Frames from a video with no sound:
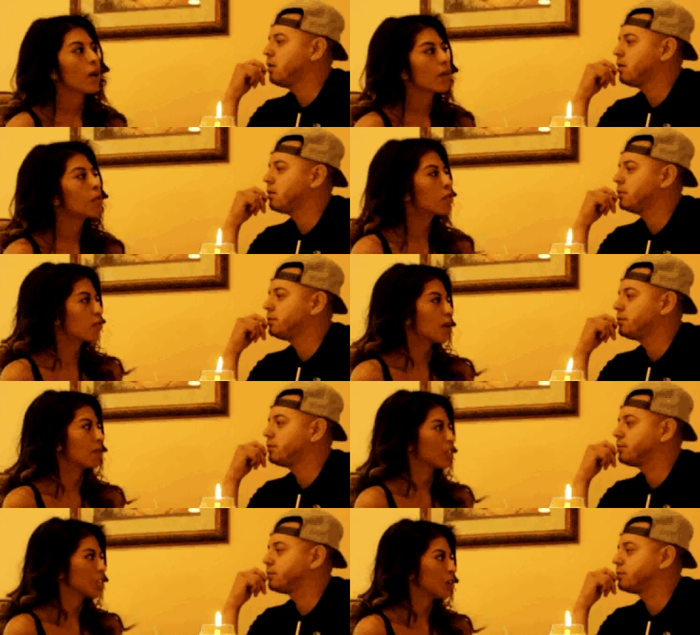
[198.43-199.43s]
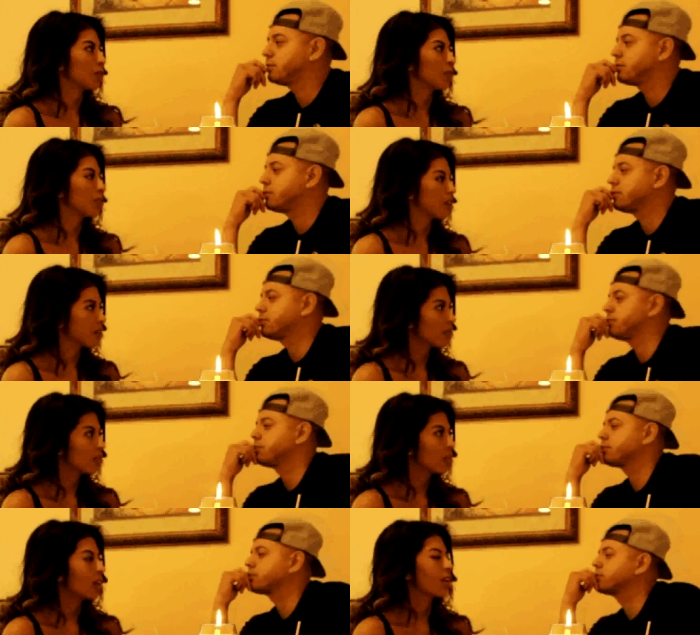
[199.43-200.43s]
Speaker 1: white mocha frappuccino, you
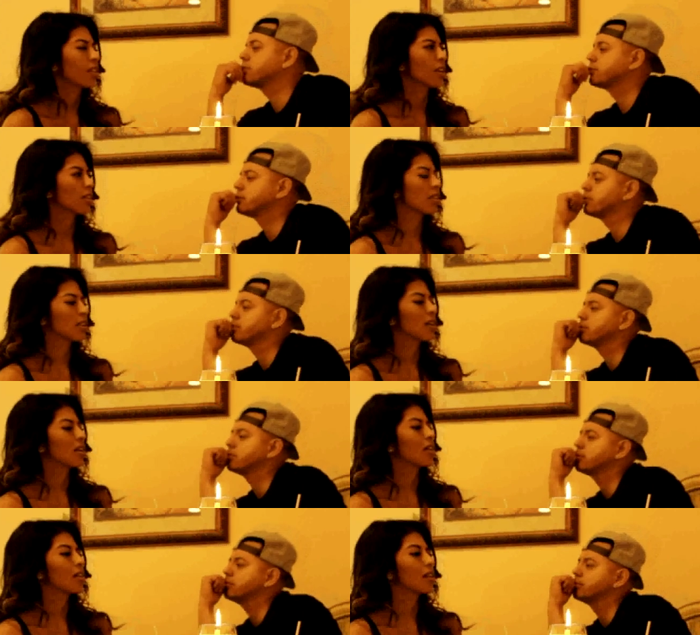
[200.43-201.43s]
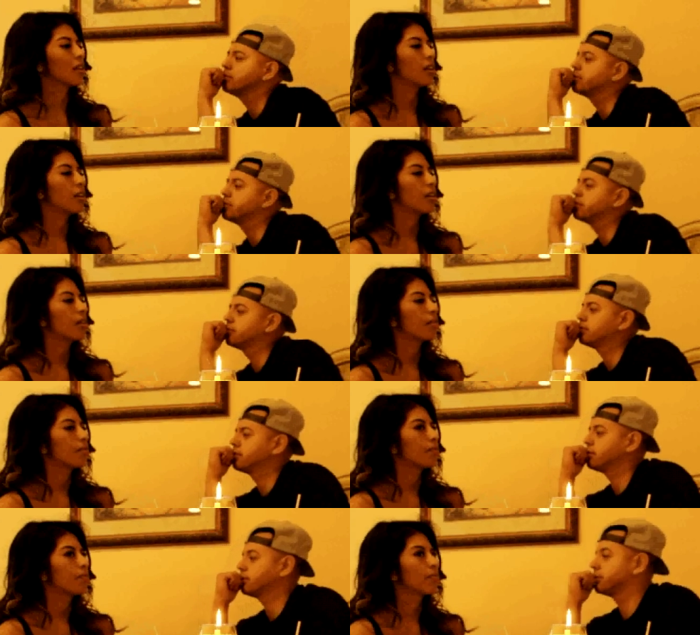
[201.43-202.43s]
know? Like that
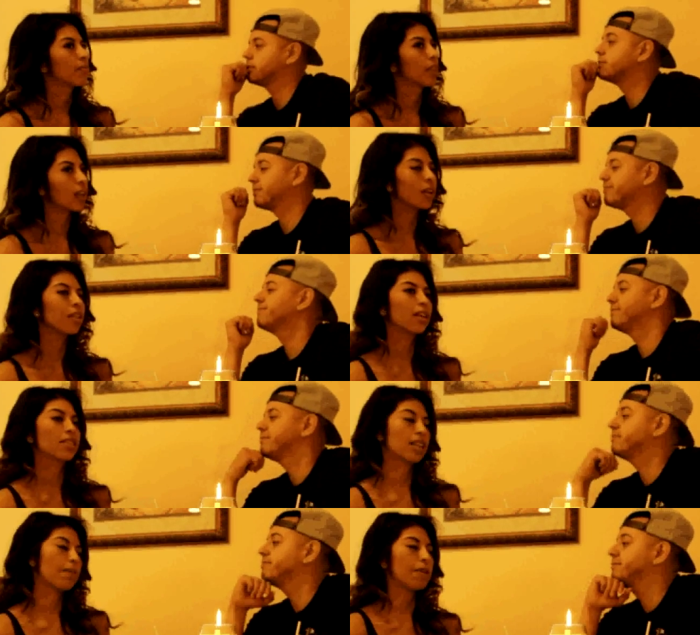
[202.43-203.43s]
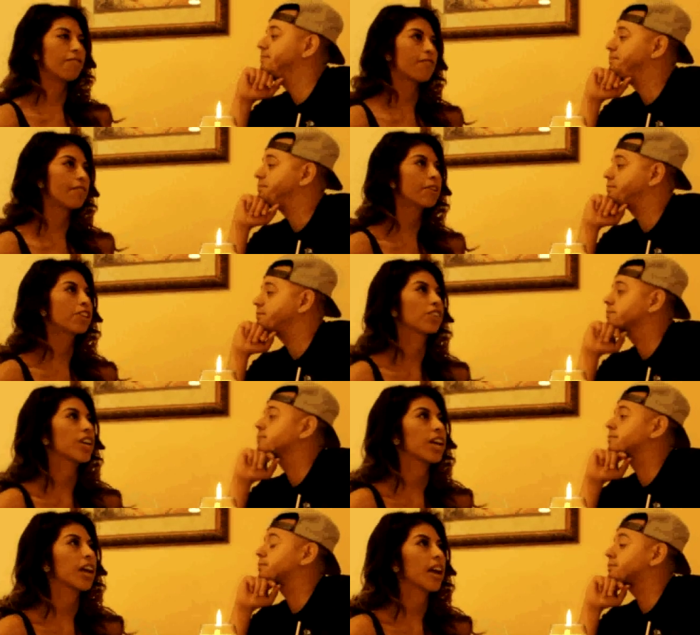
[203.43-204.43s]
um it's like my favorite
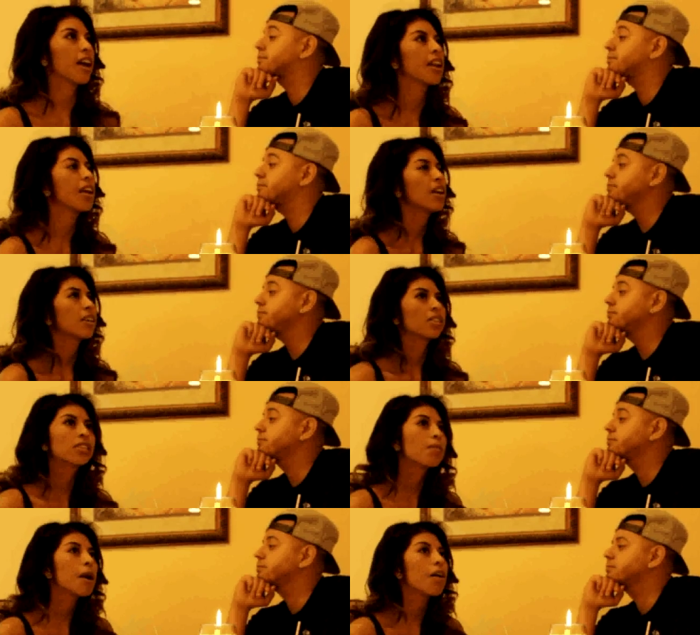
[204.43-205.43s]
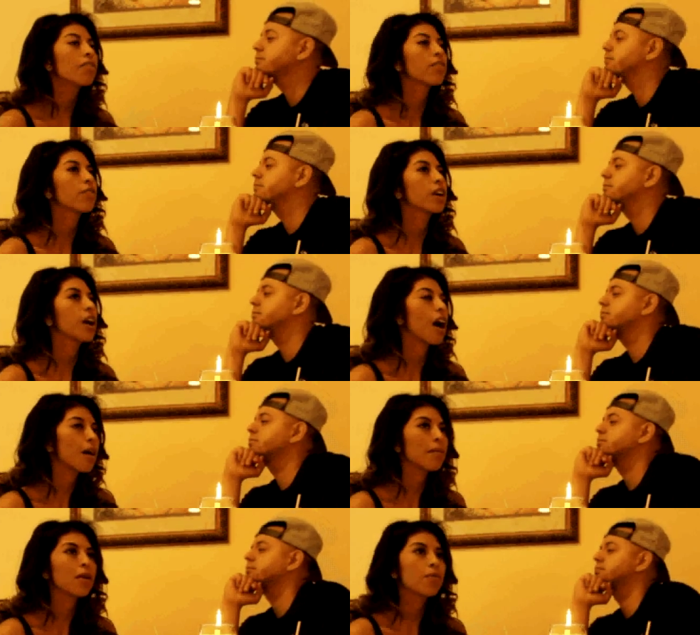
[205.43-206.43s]
drink and somehow they
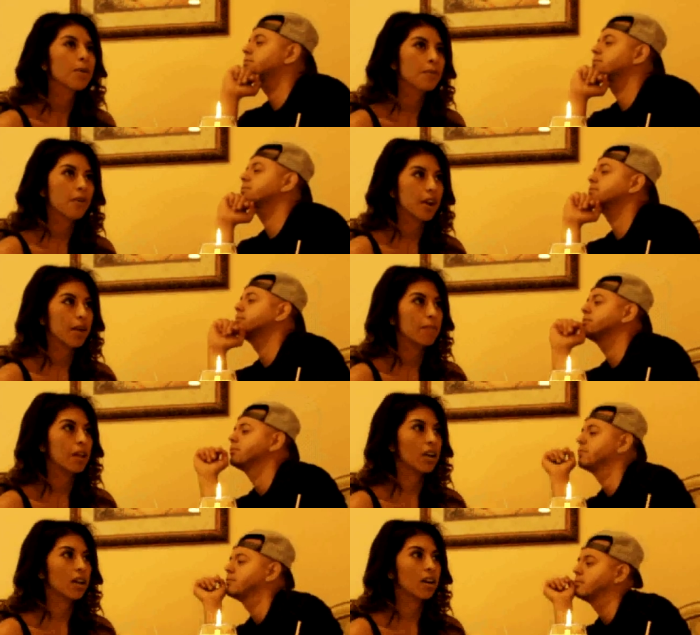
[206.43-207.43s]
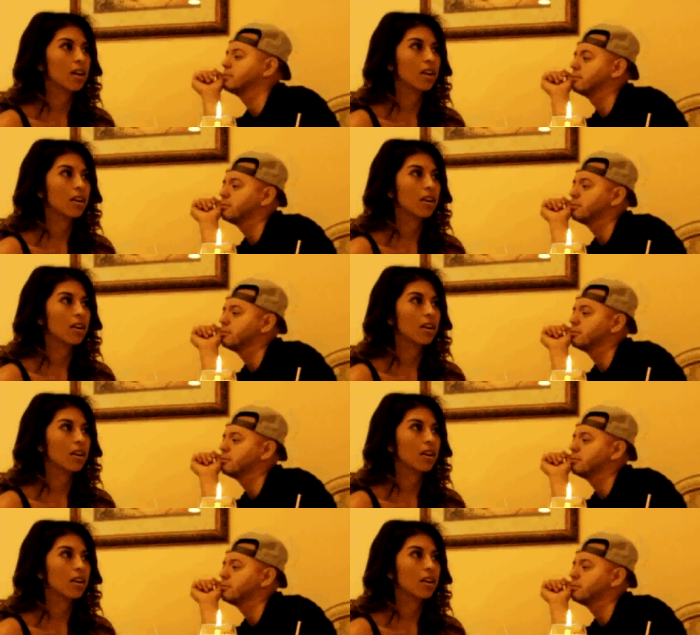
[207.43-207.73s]
forgot my whipped cream. Like